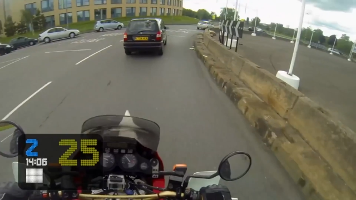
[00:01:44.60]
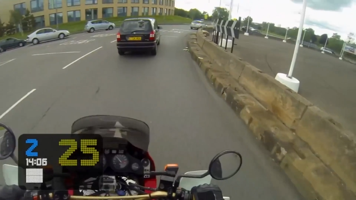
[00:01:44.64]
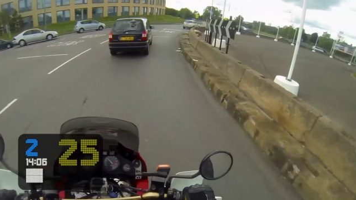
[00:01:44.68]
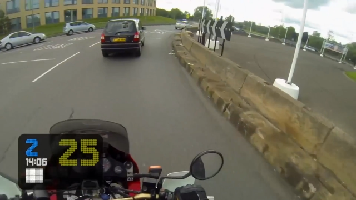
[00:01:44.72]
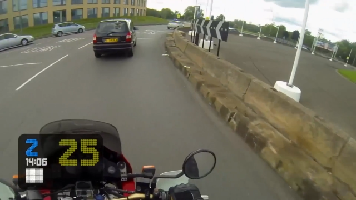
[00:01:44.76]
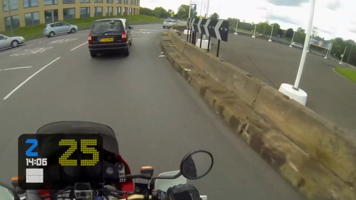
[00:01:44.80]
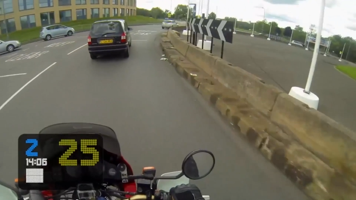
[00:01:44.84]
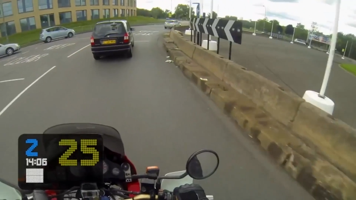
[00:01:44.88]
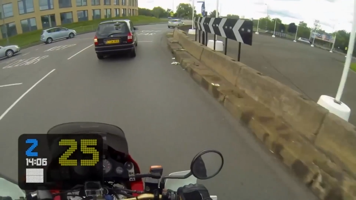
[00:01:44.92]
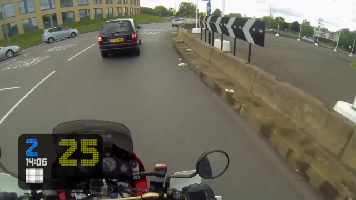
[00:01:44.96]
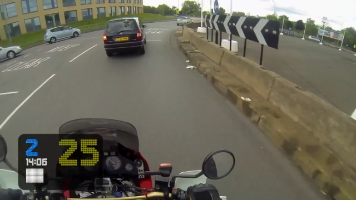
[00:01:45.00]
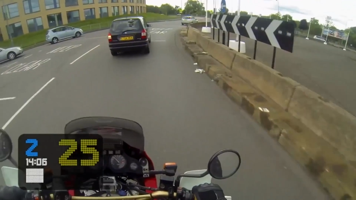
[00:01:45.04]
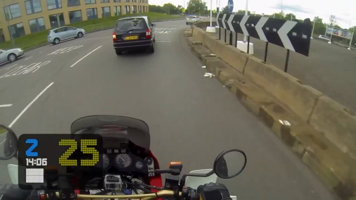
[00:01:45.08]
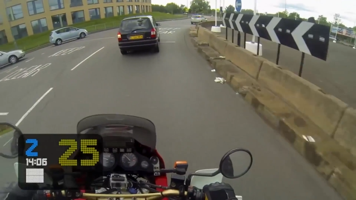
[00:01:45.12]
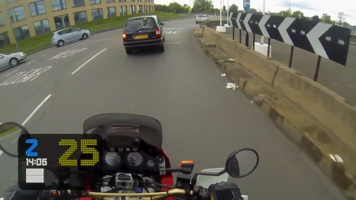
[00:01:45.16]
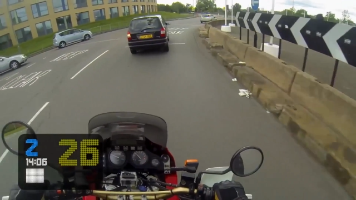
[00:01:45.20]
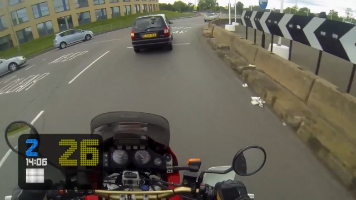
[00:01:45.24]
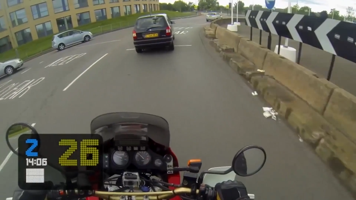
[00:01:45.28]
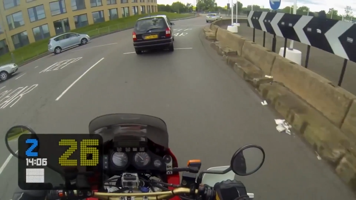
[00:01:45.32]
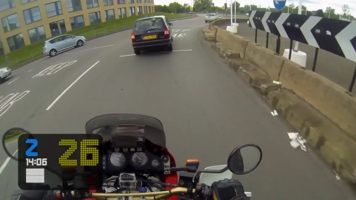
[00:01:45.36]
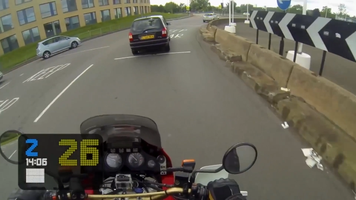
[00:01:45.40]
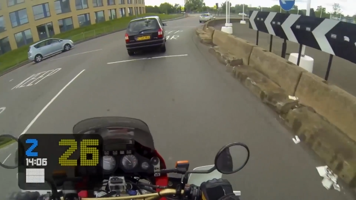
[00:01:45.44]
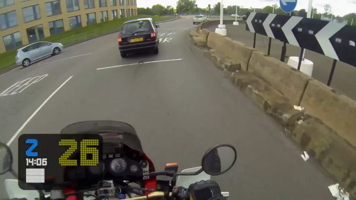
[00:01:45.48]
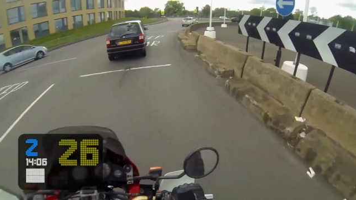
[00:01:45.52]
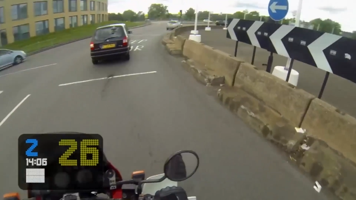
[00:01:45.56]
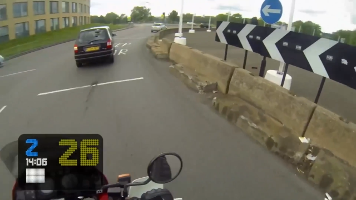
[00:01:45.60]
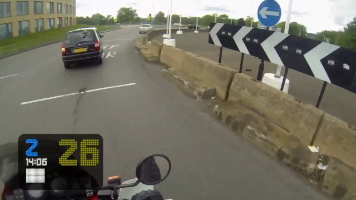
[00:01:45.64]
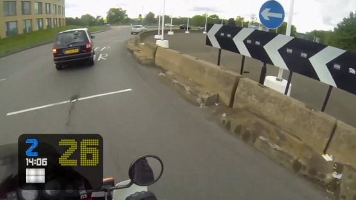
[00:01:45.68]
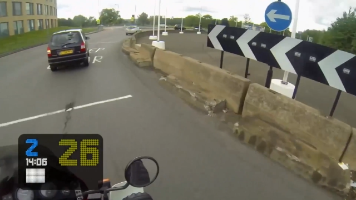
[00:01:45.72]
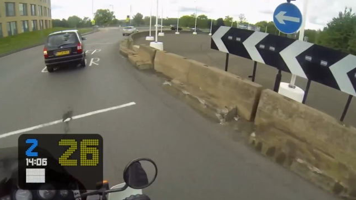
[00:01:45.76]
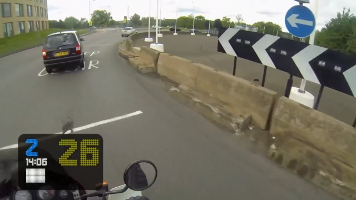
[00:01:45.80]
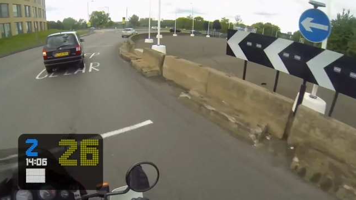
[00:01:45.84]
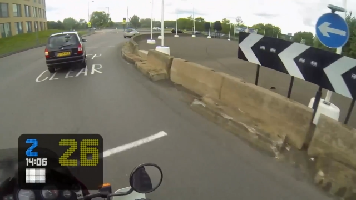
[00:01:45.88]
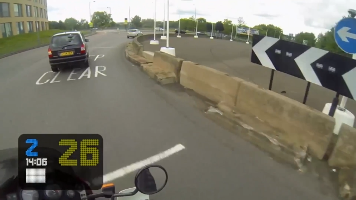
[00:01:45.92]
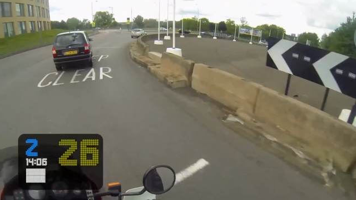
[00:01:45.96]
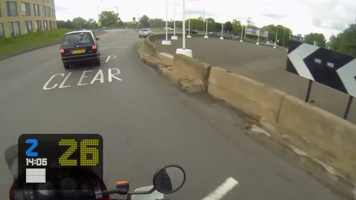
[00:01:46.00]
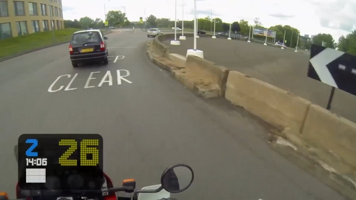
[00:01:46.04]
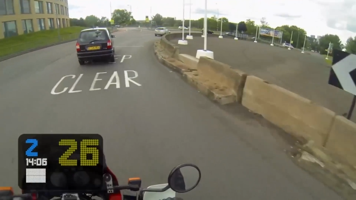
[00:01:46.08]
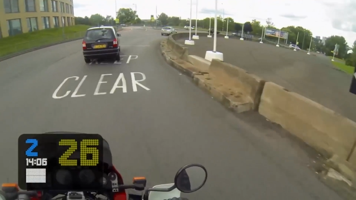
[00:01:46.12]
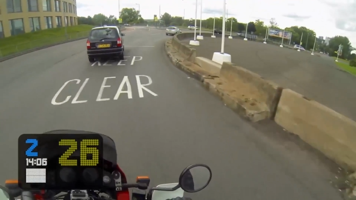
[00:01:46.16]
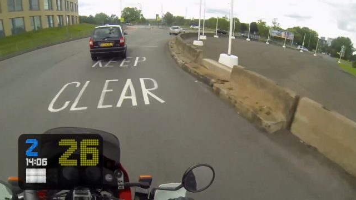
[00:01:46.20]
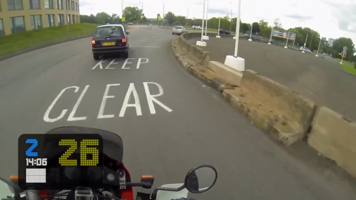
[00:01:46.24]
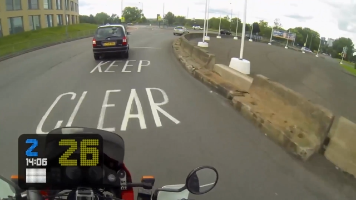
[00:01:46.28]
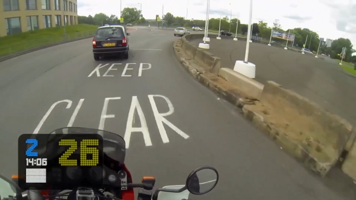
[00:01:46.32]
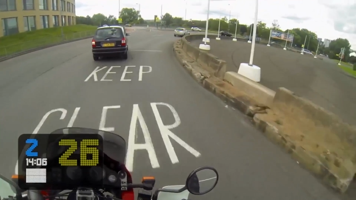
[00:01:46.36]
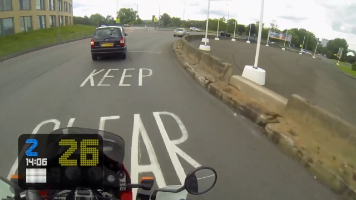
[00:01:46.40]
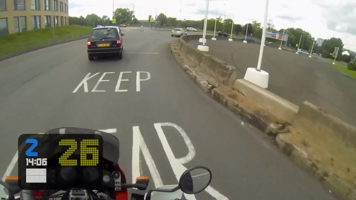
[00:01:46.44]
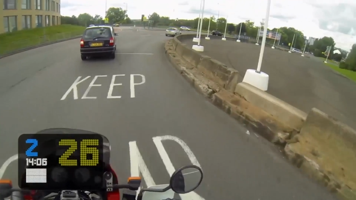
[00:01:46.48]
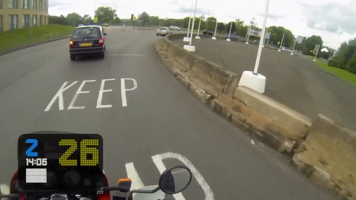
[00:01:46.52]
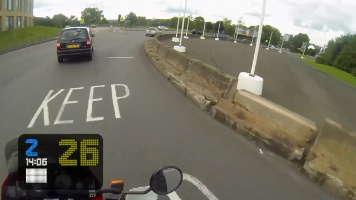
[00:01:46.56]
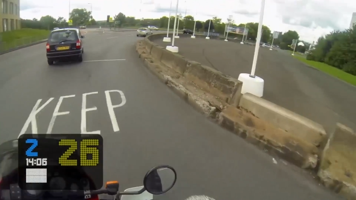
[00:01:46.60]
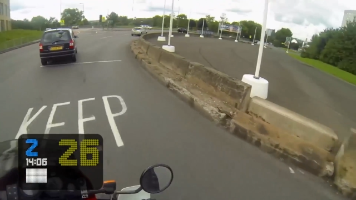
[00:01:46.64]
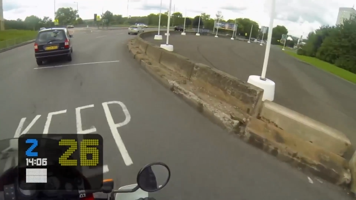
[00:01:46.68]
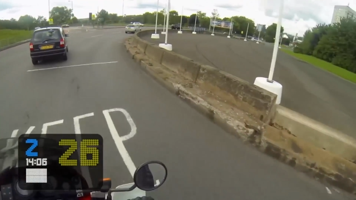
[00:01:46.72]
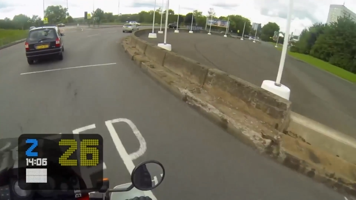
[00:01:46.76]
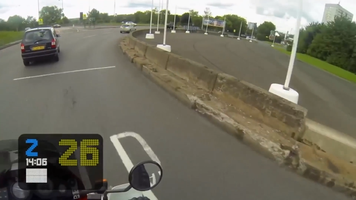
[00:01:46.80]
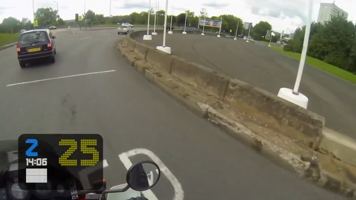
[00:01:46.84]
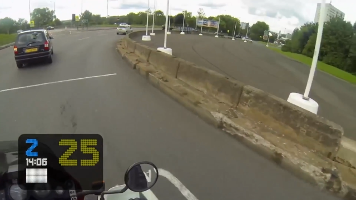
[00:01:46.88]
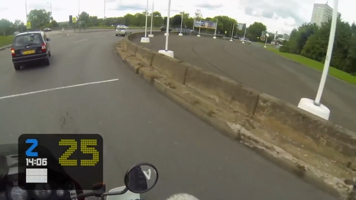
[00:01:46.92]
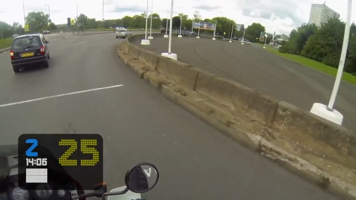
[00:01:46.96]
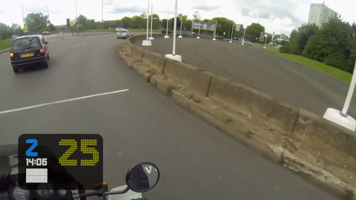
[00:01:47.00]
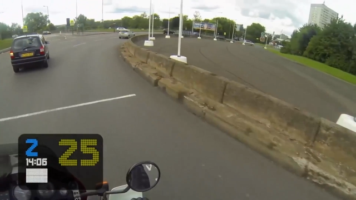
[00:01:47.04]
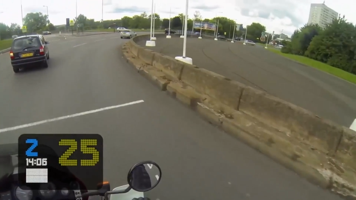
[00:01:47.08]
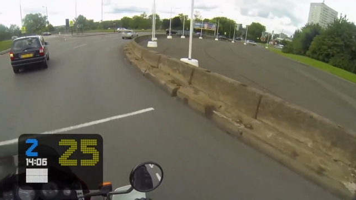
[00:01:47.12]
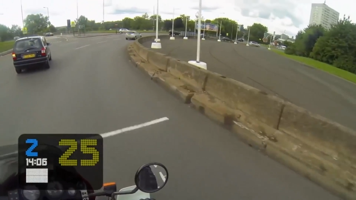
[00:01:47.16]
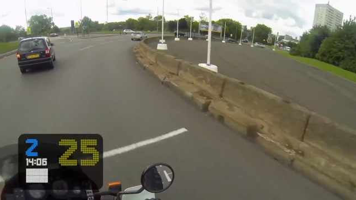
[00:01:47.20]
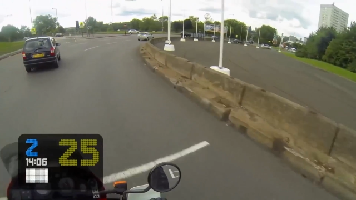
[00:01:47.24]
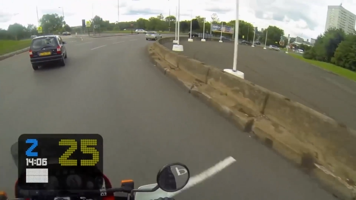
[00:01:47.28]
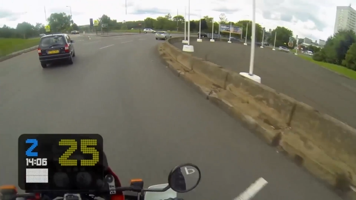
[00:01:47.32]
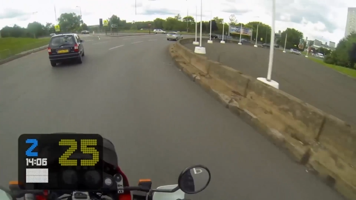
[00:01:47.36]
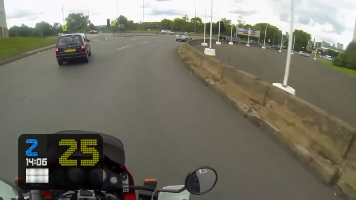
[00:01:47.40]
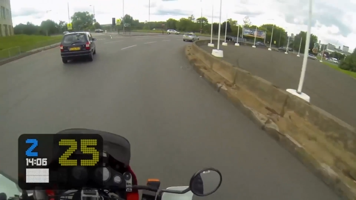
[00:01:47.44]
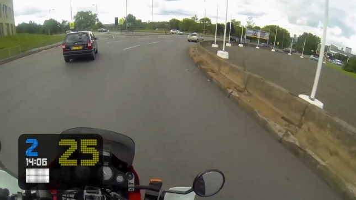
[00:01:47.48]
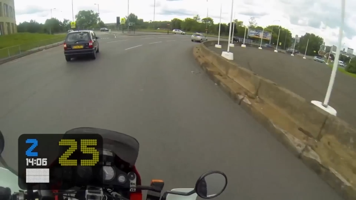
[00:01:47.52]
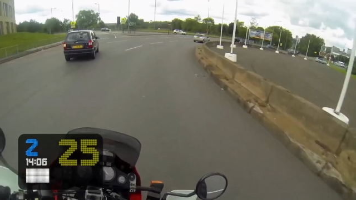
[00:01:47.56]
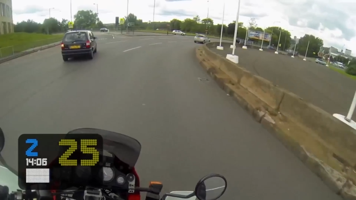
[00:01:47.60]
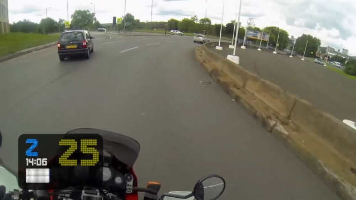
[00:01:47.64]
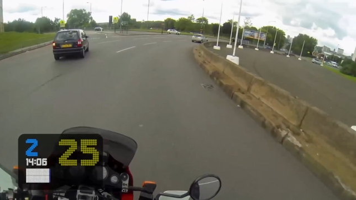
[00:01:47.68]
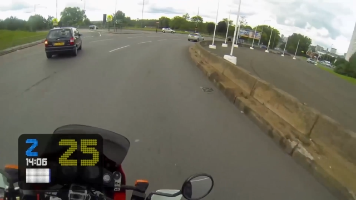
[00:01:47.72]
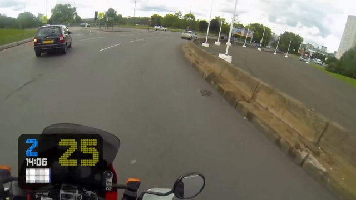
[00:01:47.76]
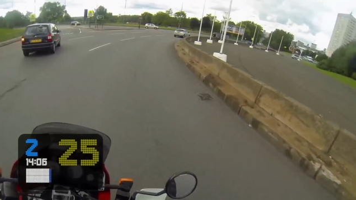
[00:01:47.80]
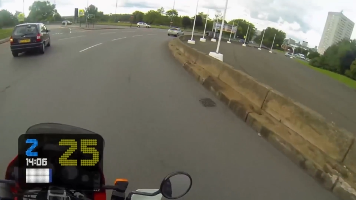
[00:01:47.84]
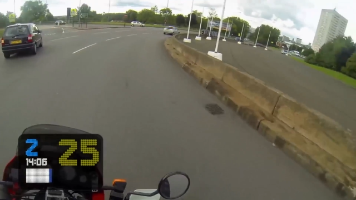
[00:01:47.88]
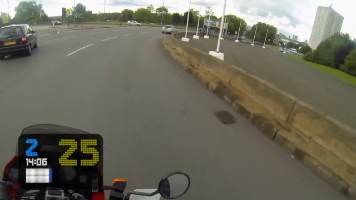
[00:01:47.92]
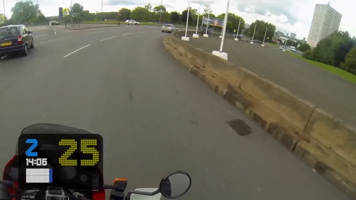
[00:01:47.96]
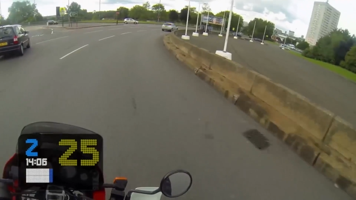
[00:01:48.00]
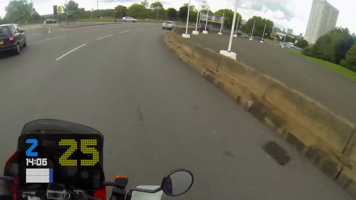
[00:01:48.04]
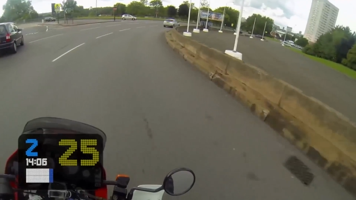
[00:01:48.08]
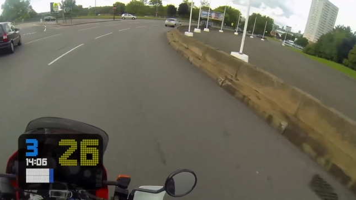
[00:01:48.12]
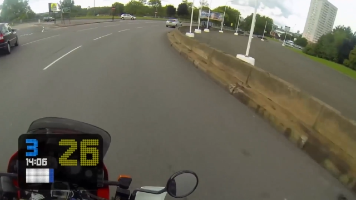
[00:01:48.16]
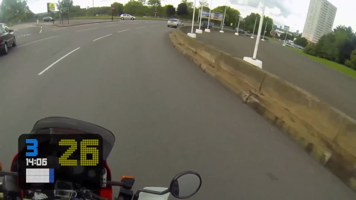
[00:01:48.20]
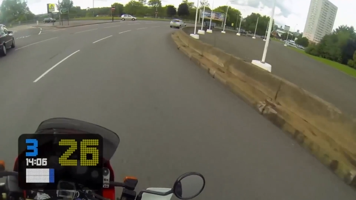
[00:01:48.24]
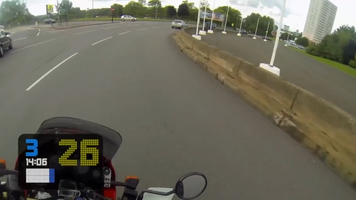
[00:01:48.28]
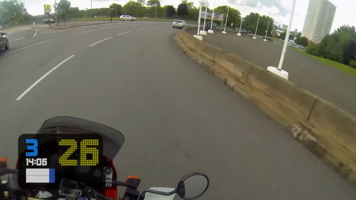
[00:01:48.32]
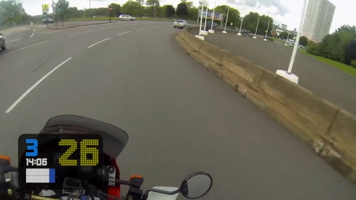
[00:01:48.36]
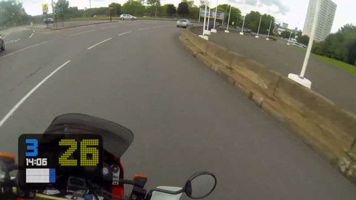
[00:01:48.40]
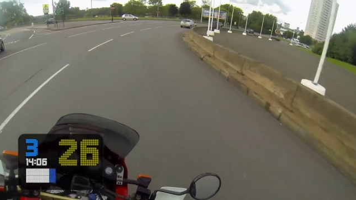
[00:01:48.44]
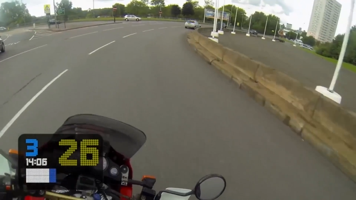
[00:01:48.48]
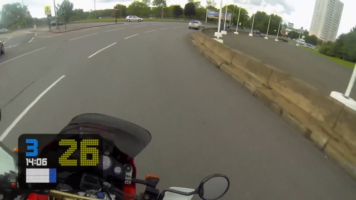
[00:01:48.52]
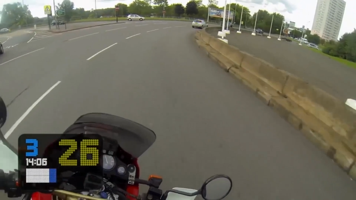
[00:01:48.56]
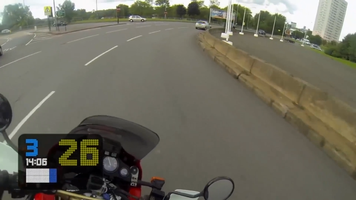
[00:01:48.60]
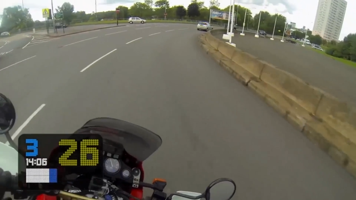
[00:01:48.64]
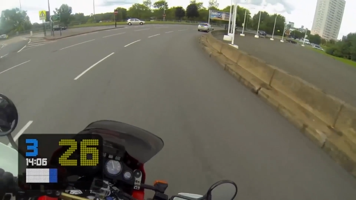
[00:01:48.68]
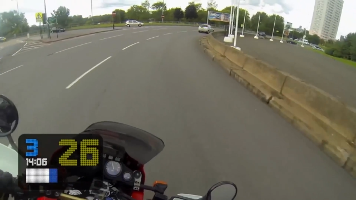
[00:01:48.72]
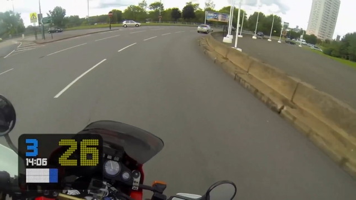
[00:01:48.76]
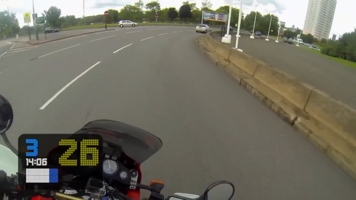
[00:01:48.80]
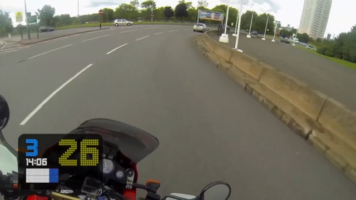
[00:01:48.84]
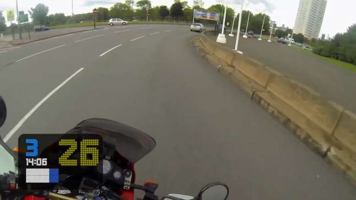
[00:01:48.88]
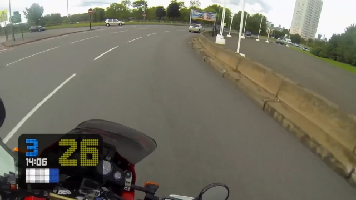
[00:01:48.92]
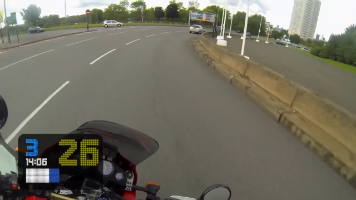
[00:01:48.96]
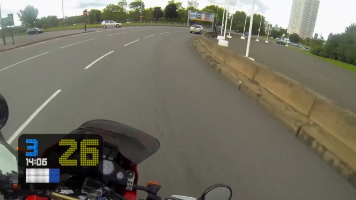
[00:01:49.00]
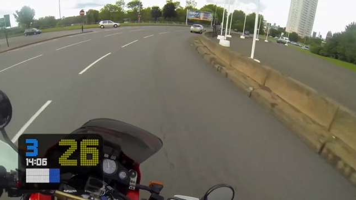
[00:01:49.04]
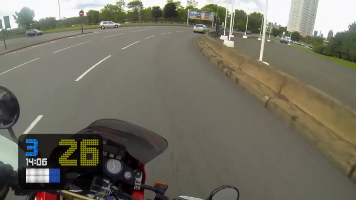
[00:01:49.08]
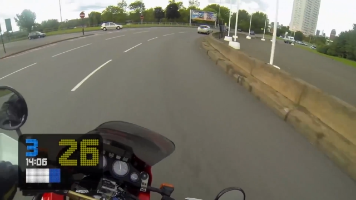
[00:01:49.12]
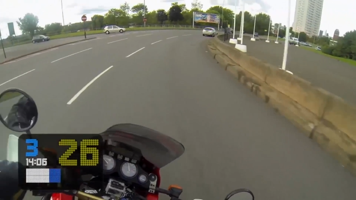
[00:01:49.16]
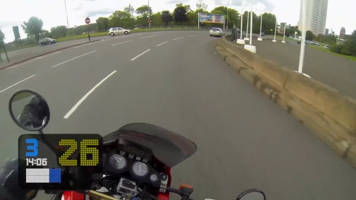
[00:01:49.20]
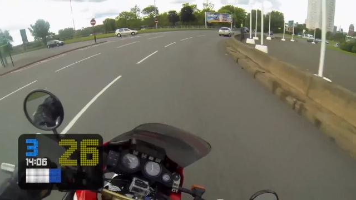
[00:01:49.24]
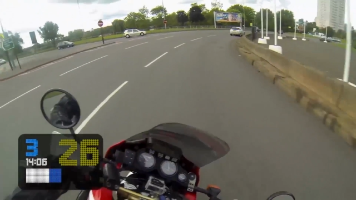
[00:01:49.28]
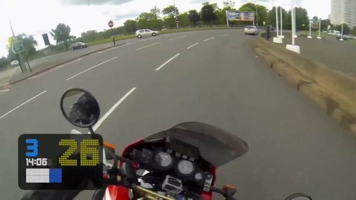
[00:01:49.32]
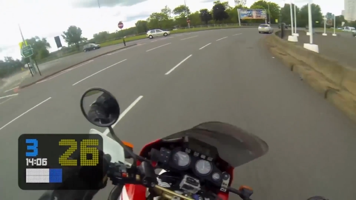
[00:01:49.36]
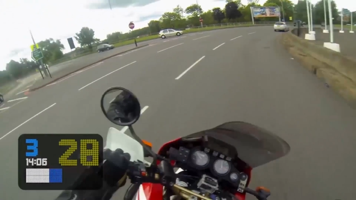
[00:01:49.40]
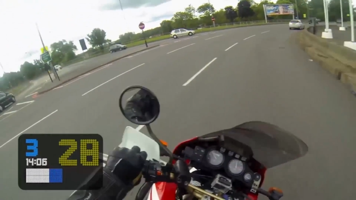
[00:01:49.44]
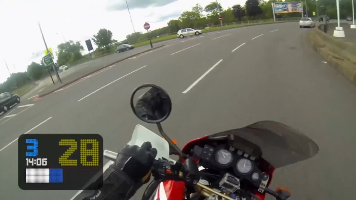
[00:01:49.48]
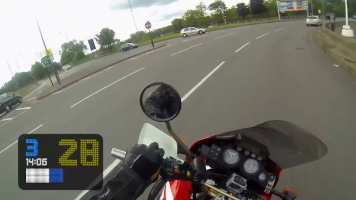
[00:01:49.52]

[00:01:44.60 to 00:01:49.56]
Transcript: No face is visible, so there are no lips to read.